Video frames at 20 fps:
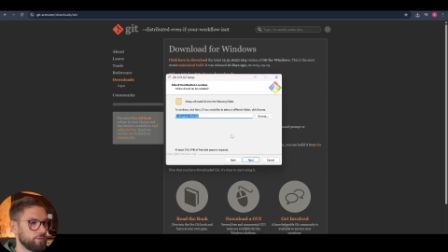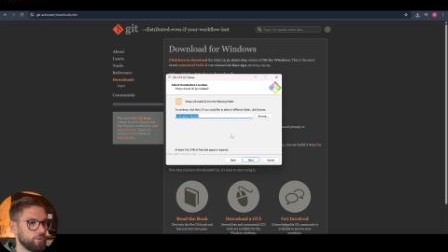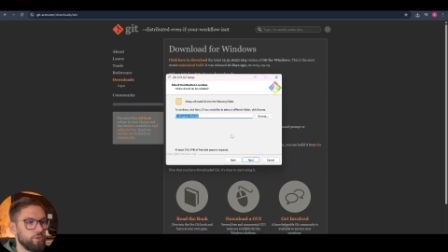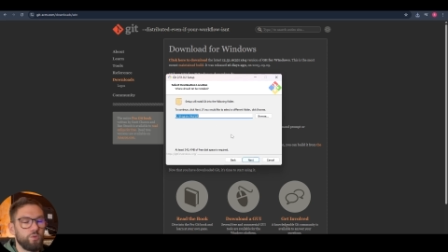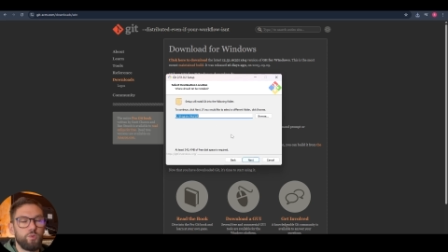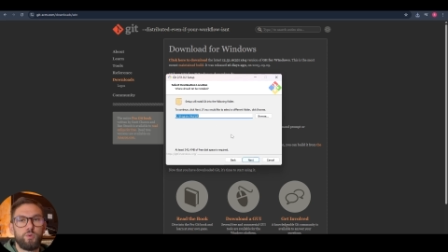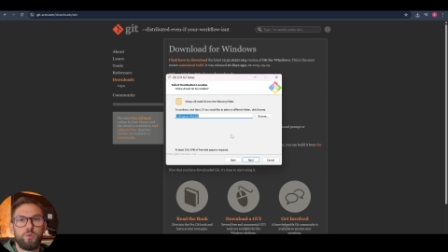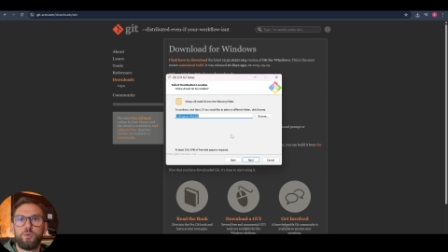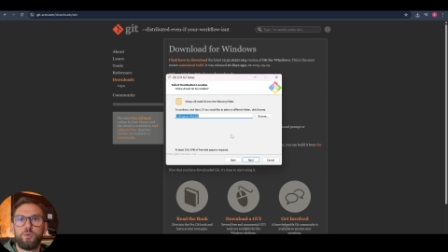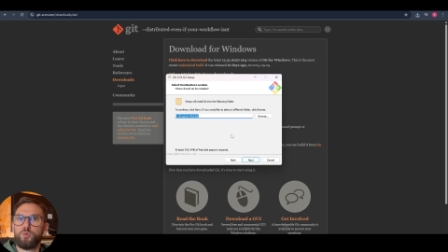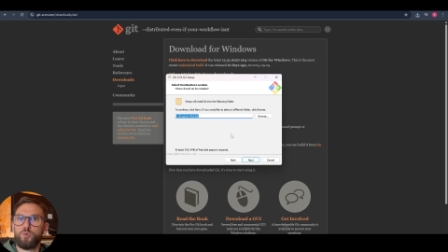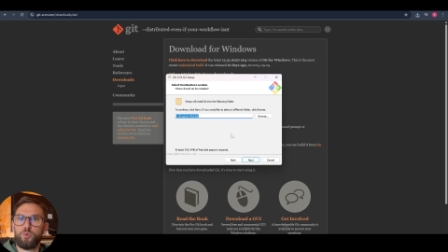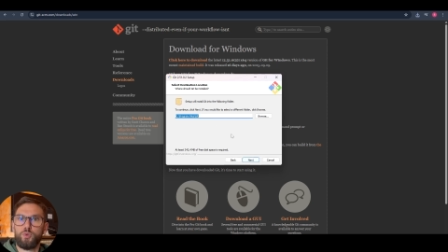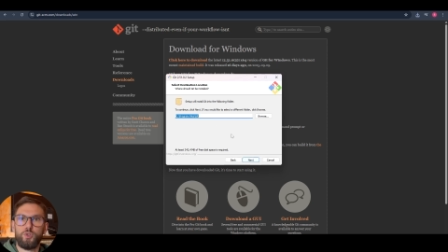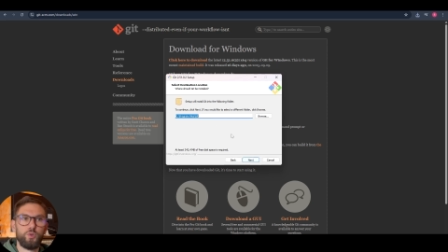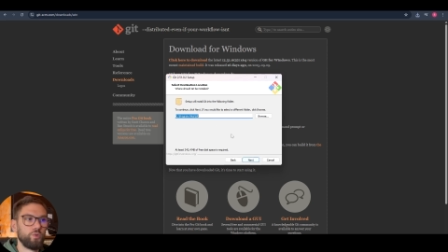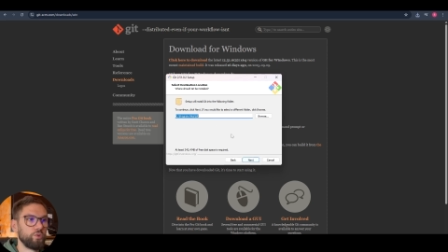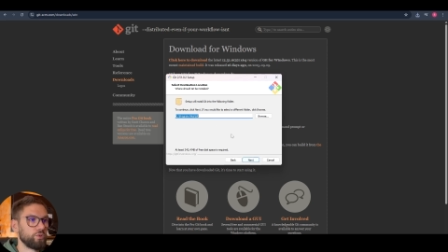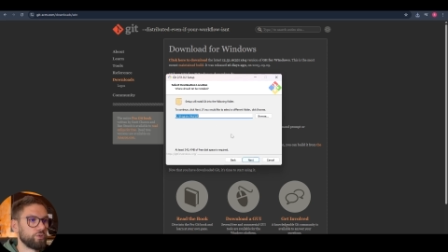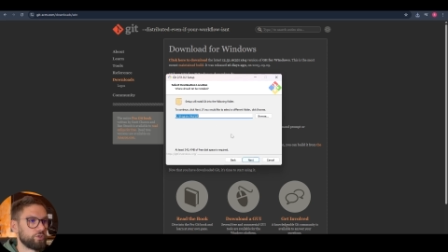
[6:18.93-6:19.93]
You do
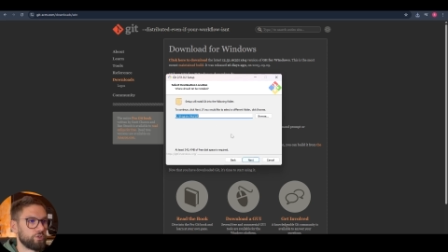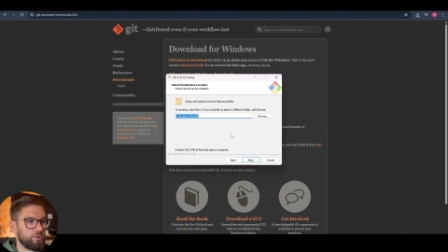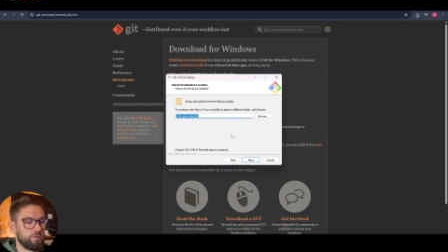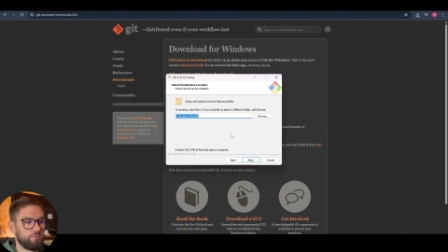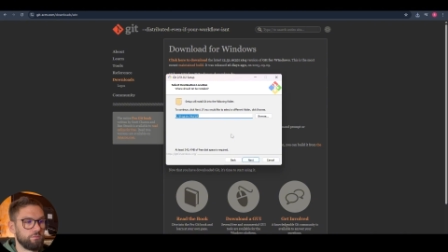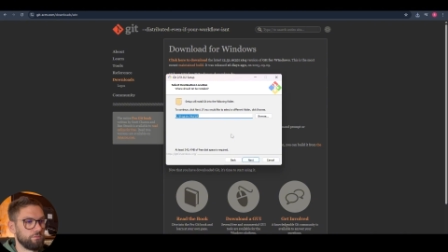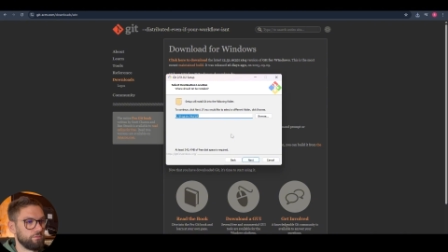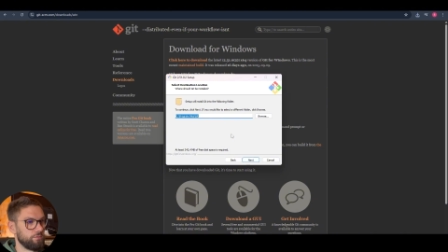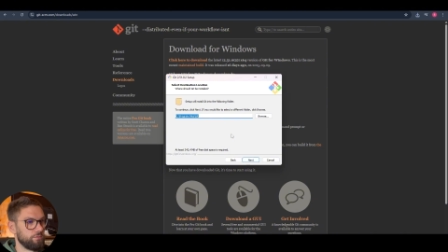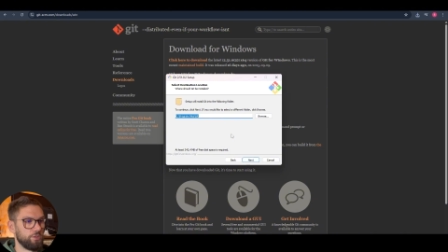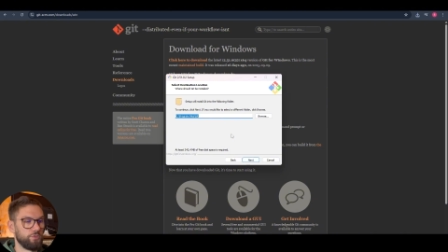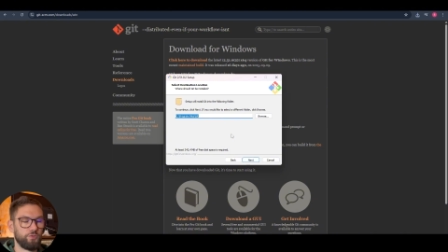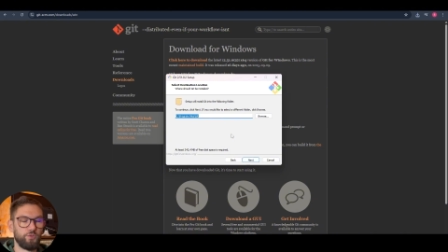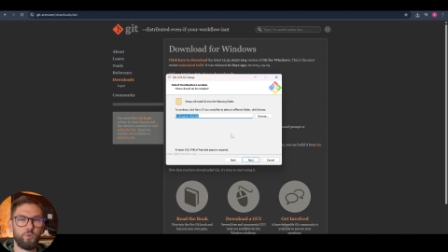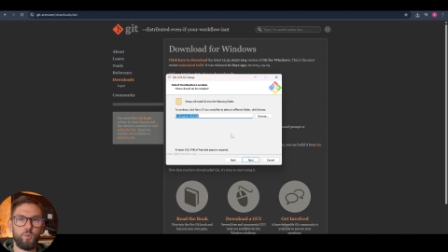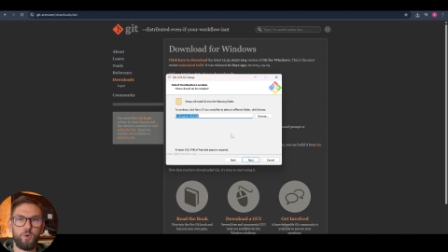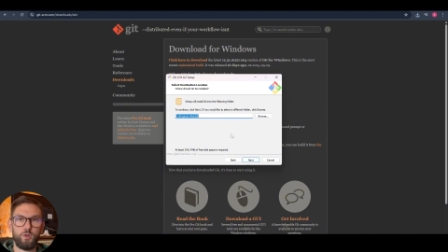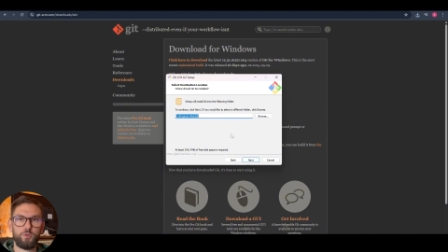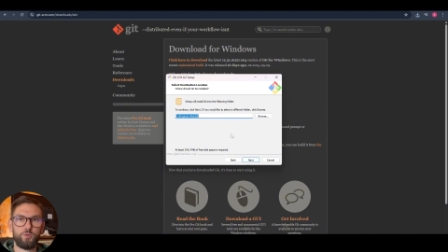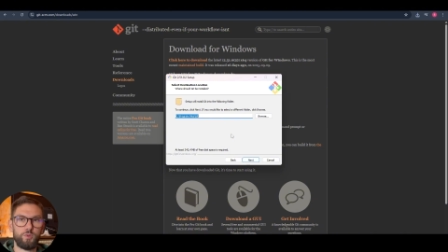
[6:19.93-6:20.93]
you, so if
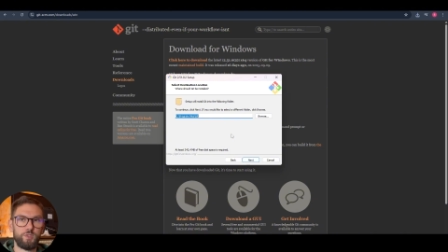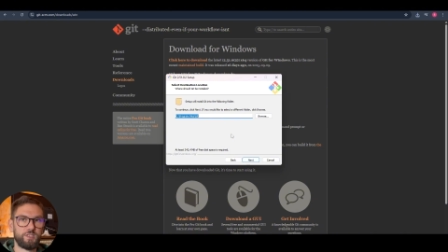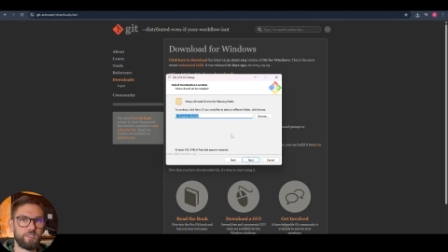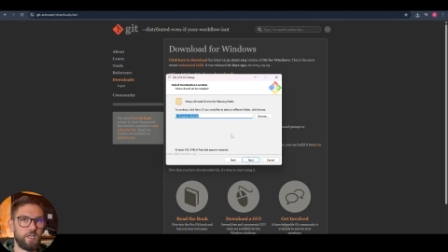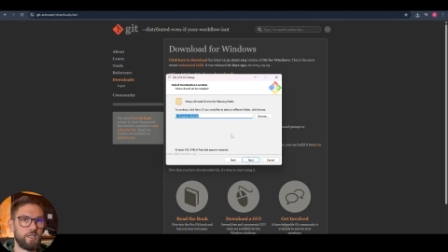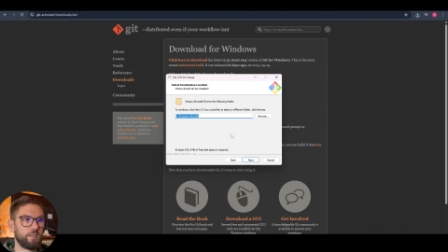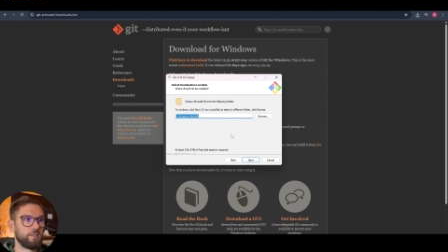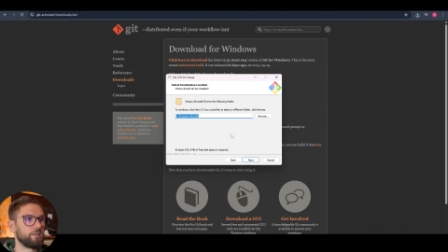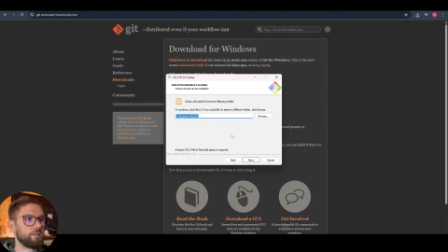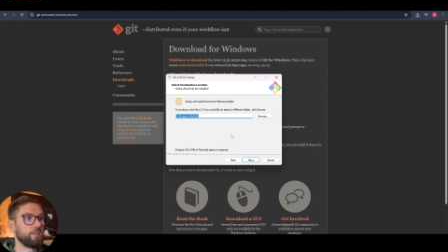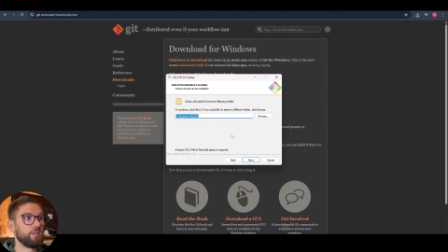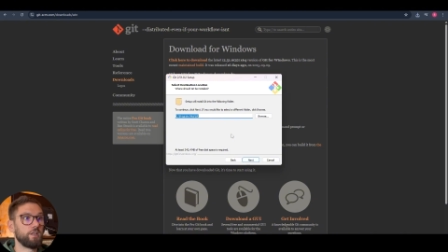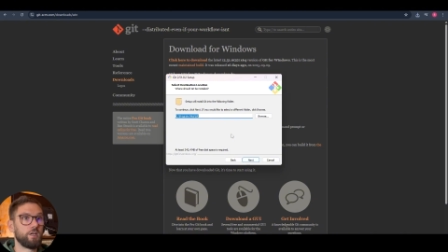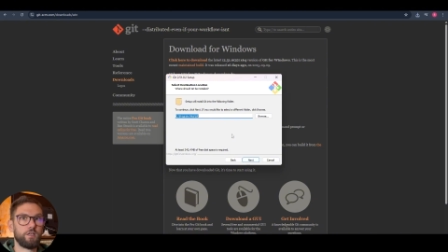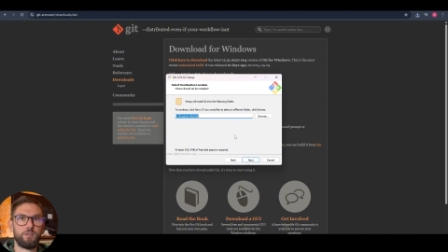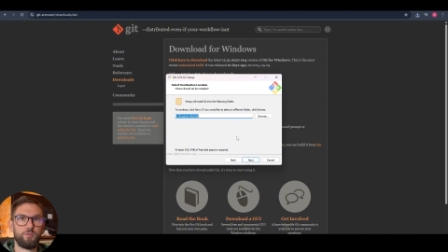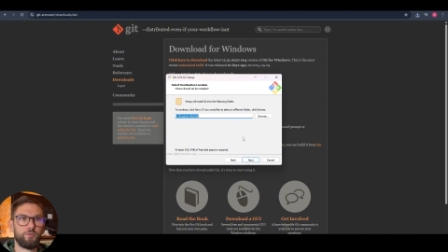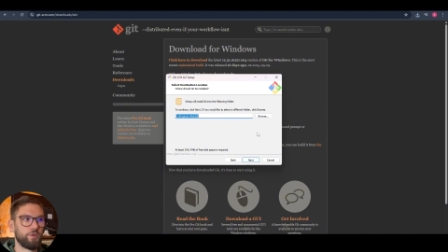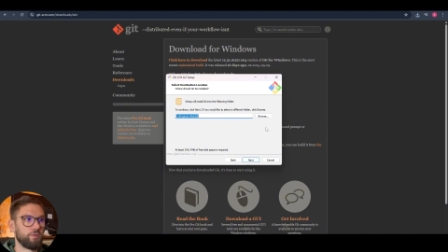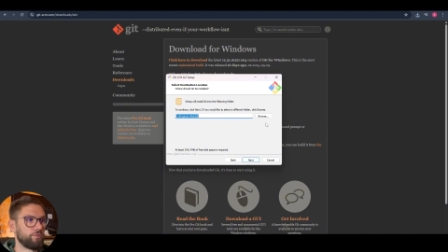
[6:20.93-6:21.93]
you want to install it in
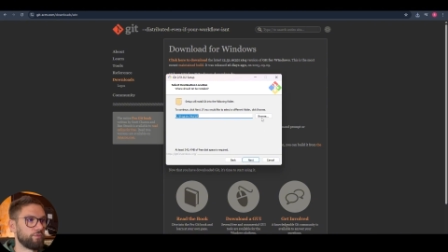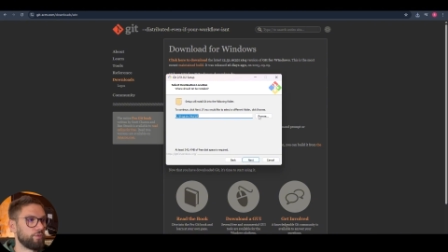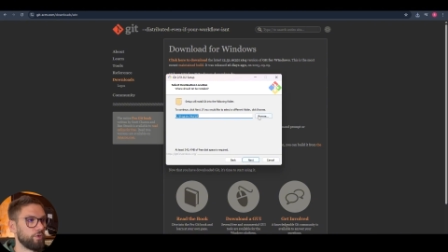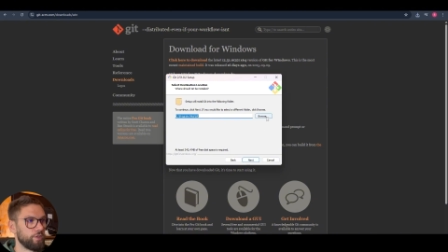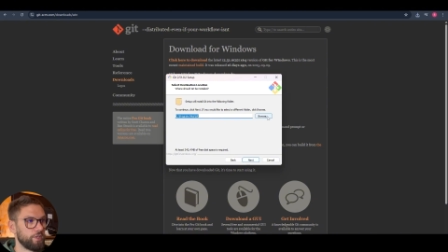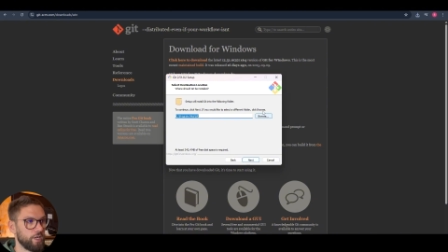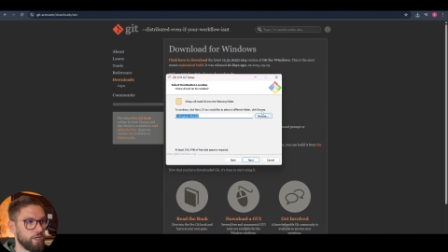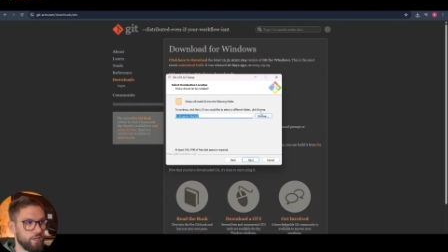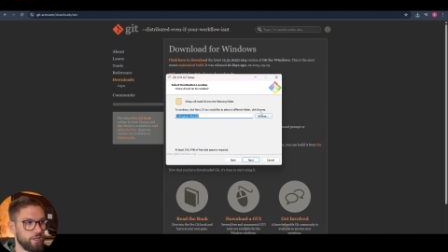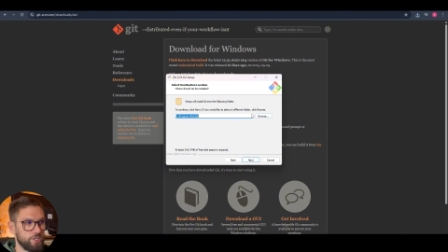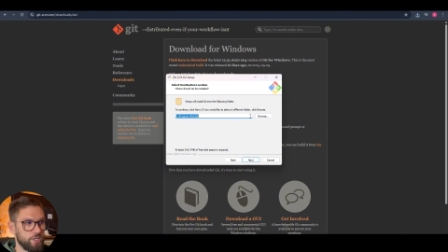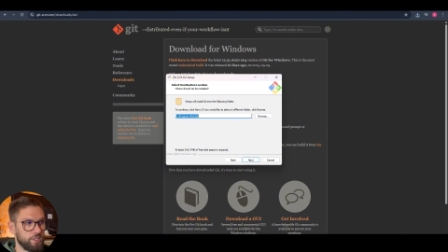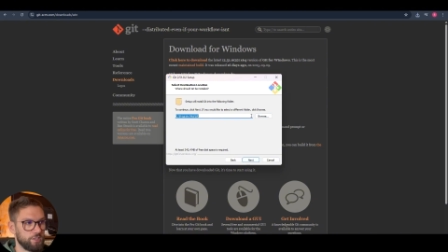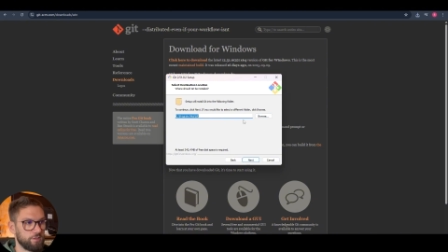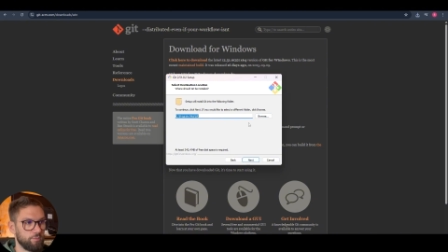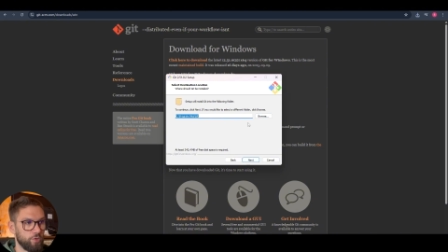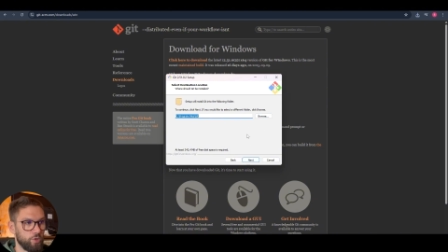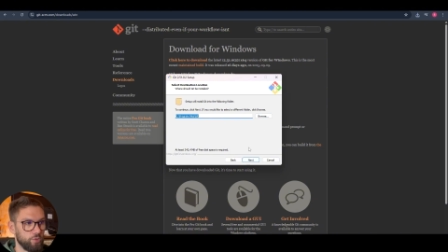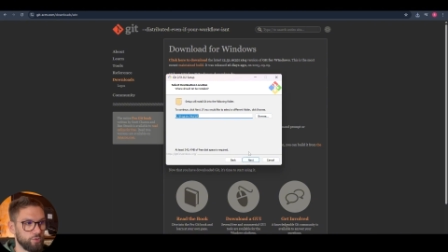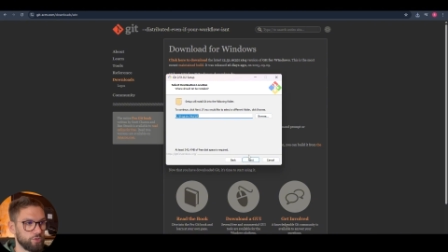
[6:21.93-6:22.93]
a different folder,
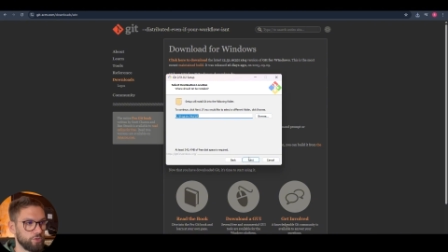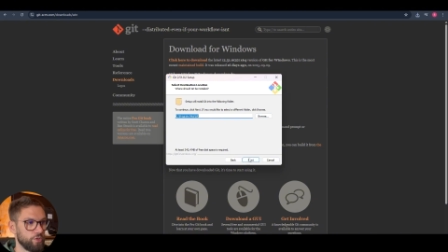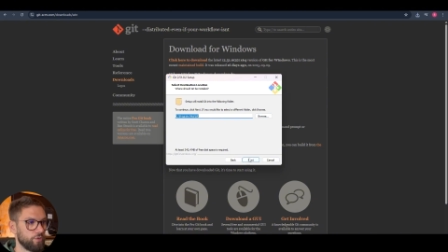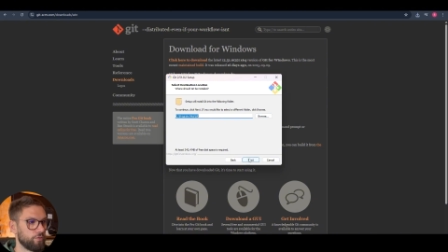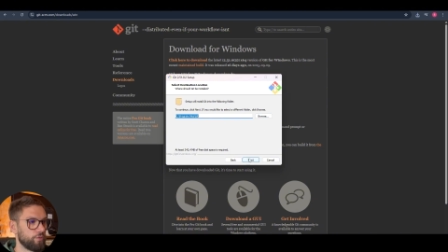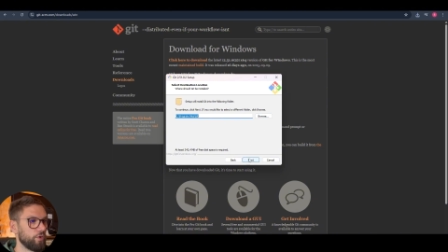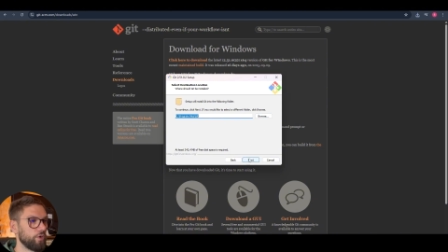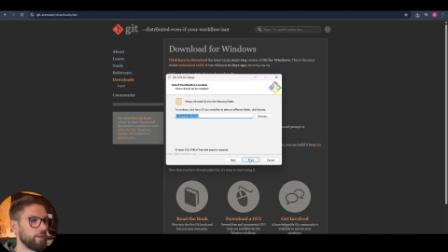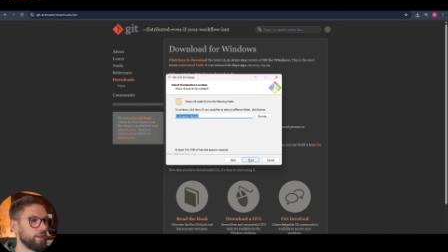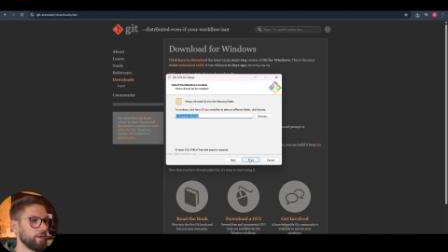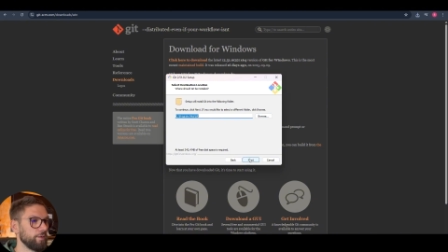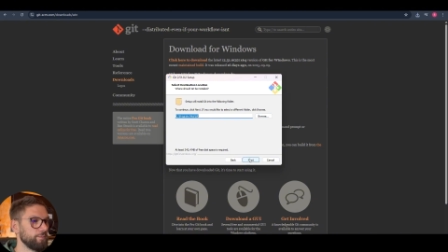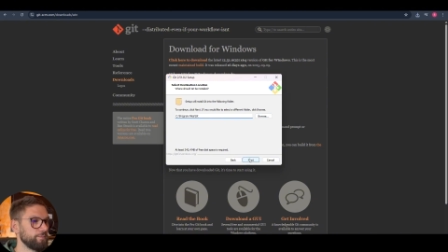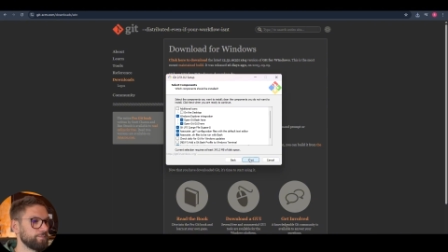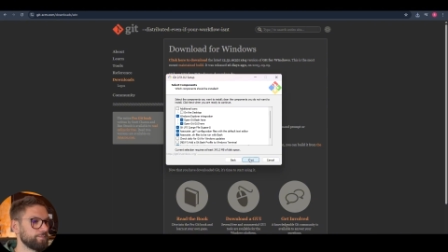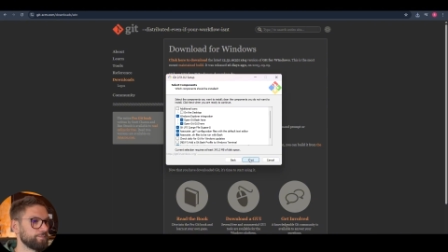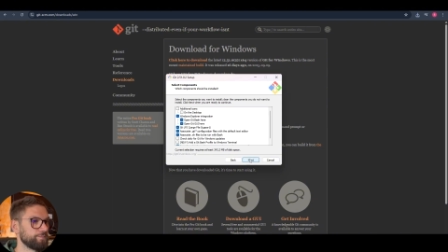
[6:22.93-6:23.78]
just browse your folder.